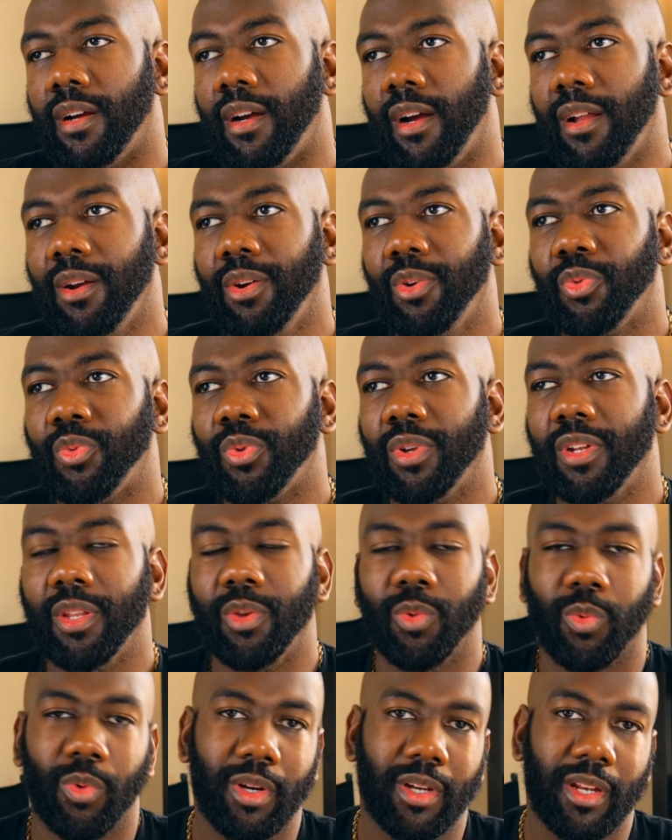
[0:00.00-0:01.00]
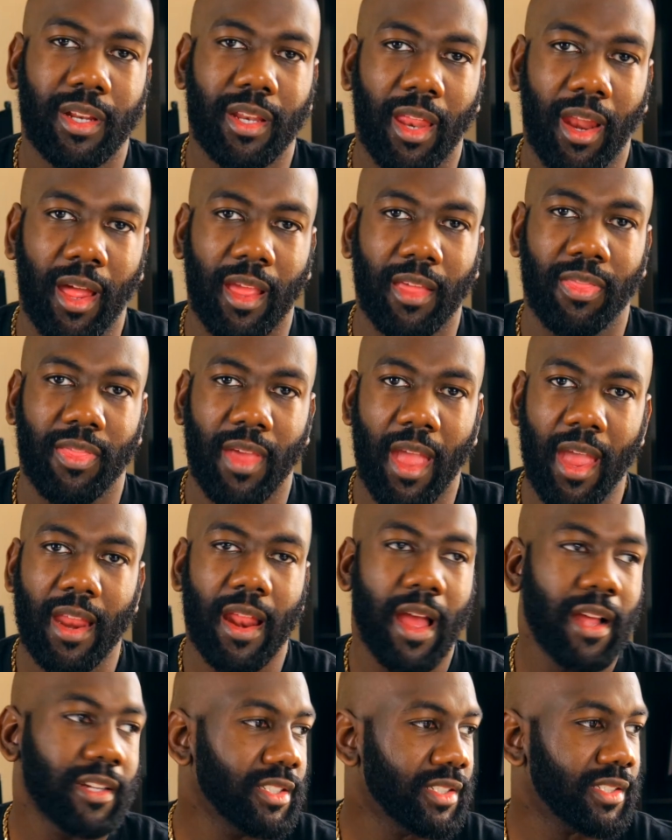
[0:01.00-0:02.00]
I don't really want it like
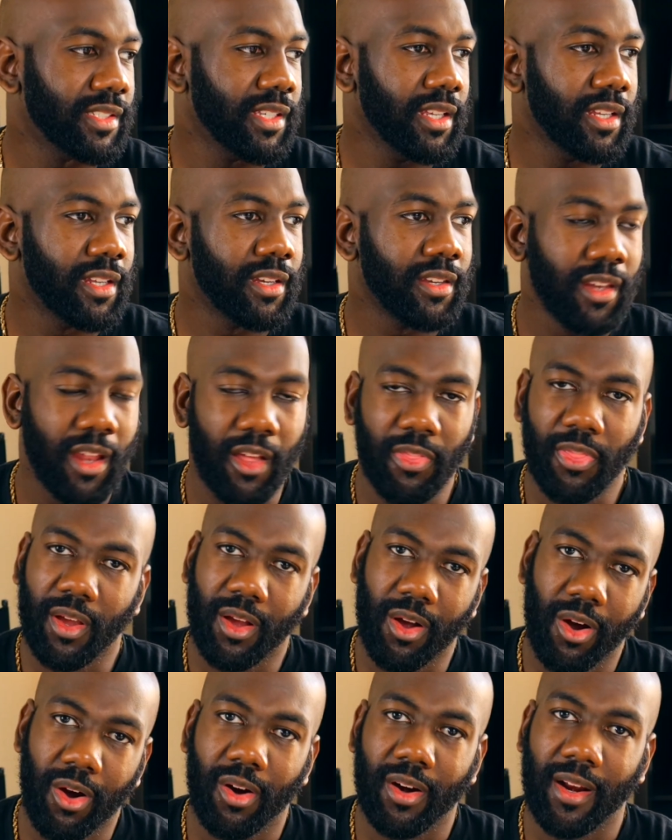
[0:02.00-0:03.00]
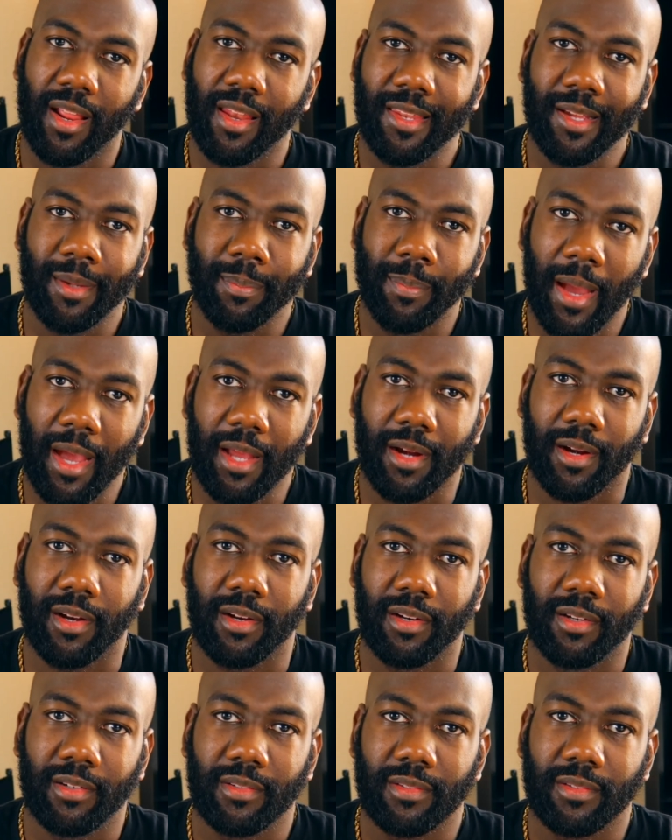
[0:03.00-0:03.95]
that. I just seen another car that looked better.